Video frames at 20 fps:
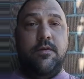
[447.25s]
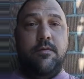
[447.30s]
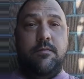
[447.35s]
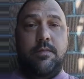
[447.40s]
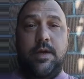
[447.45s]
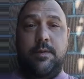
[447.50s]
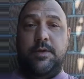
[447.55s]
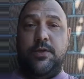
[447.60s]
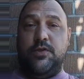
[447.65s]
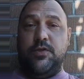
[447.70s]

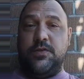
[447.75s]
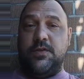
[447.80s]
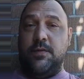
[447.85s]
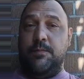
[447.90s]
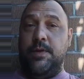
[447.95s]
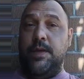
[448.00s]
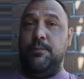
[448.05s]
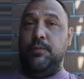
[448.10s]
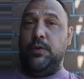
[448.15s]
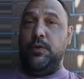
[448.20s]
Maybe just
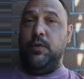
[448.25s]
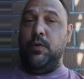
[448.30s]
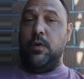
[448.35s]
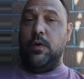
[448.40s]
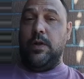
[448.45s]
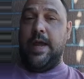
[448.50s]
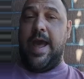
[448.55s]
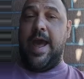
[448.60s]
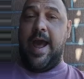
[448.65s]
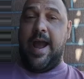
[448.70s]
the people who
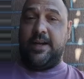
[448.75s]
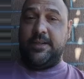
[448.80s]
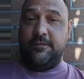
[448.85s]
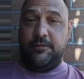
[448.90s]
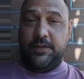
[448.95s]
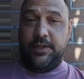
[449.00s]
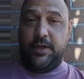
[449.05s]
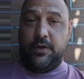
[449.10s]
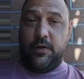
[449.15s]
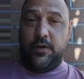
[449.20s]
are
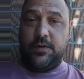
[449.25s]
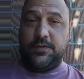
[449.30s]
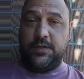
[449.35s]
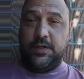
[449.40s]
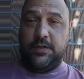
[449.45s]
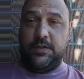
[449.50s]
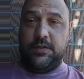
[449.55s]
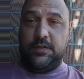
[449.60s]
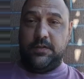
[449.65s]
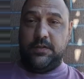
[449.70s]
actively
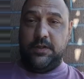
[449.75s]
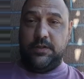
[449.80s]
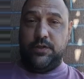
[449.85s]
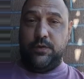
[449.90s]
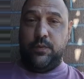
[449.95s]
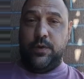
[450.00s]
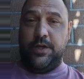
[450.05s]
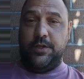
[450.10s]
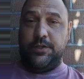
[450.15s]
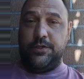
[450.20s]
causing this
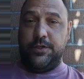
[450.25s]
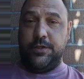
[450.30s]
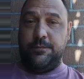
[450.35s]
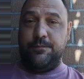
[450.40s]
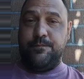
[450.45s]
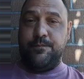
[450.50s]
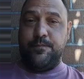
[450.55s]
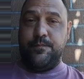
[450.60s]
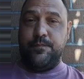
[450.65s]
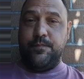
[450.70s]

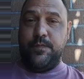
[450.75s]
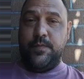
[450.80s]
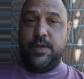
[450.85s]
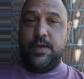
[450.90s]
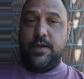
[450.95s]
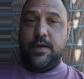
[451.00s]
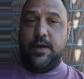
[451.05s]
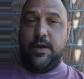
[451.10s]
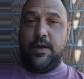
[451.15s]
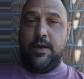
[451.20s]
situation
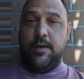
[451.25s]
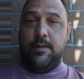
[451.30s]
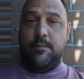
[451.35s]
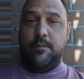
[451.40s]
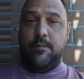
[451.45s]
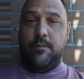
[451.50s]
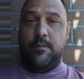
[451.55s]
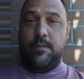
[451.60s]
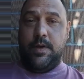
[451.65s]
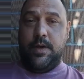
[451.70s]

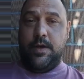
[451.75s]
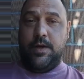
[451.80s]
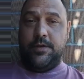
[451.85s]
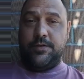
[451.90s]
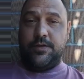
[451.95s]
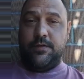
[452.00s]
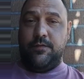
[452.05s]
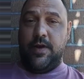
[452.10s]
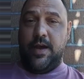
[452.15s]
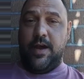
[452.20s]

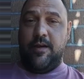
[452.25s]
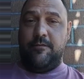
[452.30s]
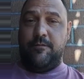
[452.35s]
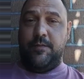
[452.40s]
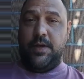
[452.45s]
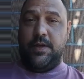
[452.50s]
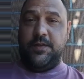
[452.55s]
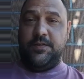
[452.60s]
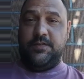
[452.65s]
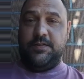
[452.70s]
survive,
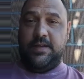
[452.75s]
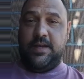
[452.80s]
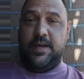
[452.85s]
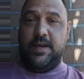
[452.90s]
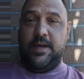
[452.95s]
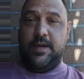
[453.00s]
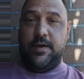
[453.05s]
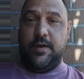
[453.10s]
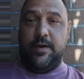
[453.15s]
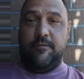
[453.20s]
because
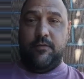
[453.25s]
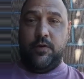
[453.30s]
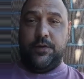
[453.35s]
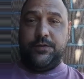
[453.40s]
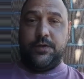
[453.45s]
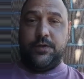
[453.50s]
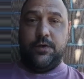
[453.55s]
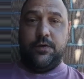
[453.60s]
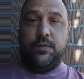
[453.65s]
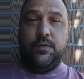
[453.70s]
they have
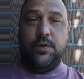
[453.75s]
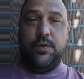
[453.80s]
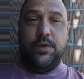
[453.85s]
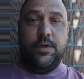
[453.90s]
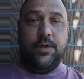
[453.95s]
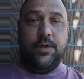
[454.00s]
also